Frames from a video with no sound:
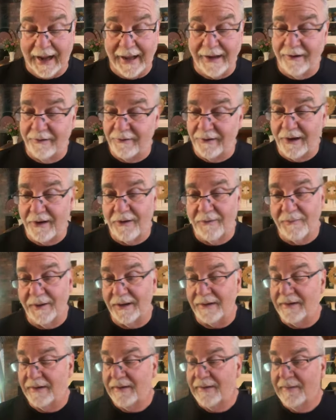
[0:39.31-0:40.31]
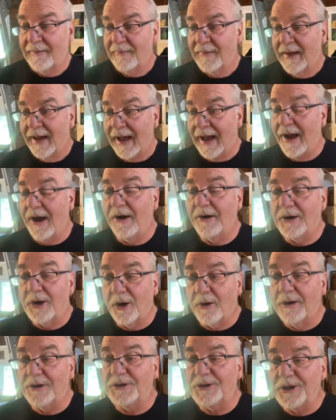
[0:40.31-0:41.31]
I don't know, but I
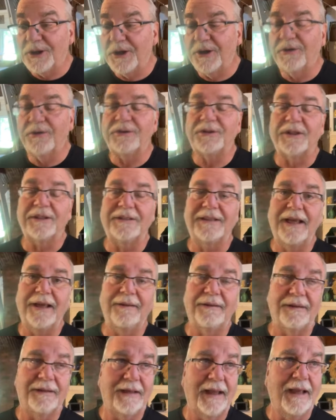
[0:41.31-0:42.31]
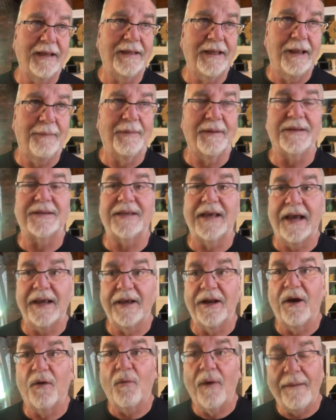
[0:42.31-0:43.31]
encourage you to dig deep and
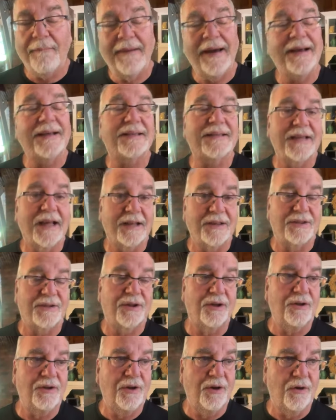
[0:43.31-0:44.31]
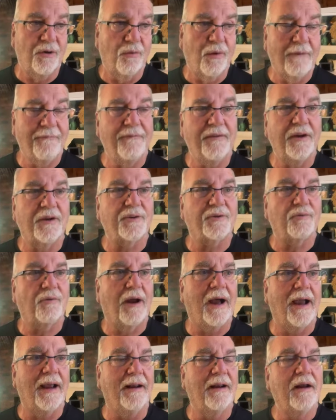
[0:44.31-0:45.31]
say, you know, what makes sense to you? What
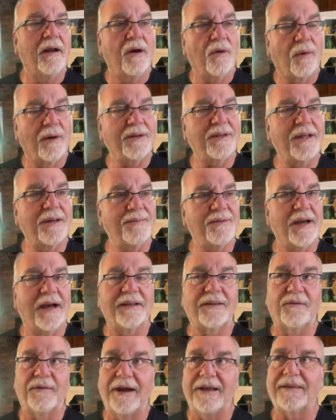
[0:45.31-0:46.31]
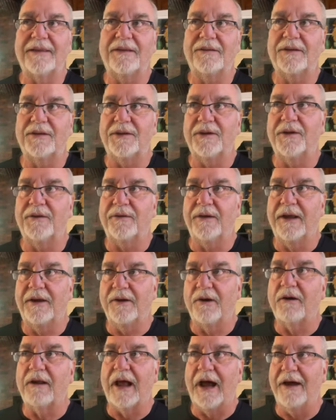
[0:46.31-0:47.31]
feels right? What seems like the right thing to
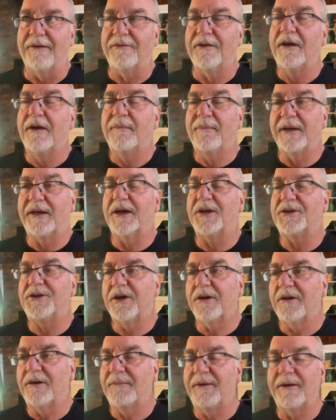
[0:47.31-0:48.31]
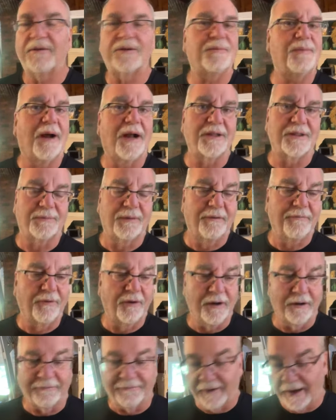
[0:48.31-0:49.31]
do in your life? Because you're going to be
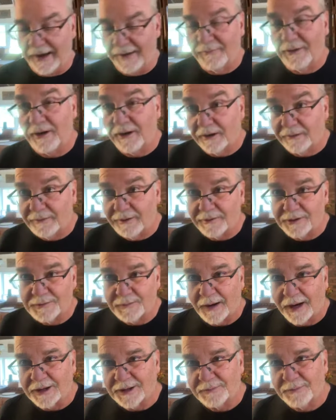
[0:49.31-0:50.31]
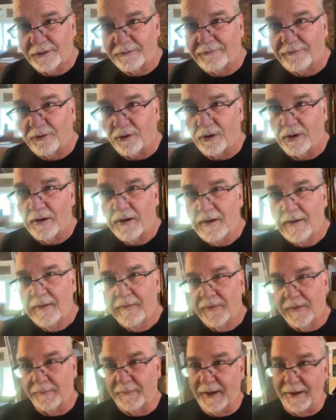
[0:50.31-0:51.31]
responsible for your family. You're going to be responsible for
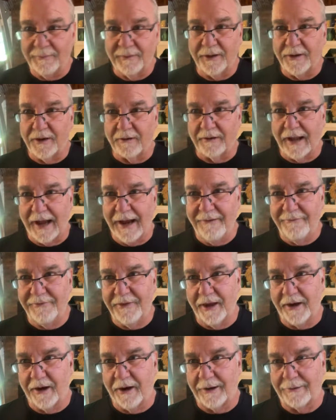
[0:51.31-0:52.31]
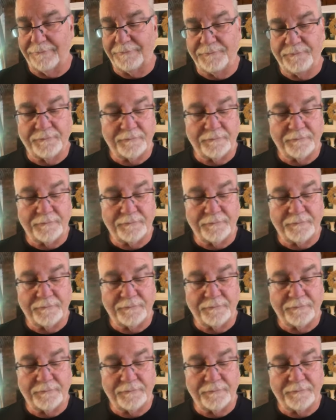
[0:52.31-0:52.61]
the people in your life that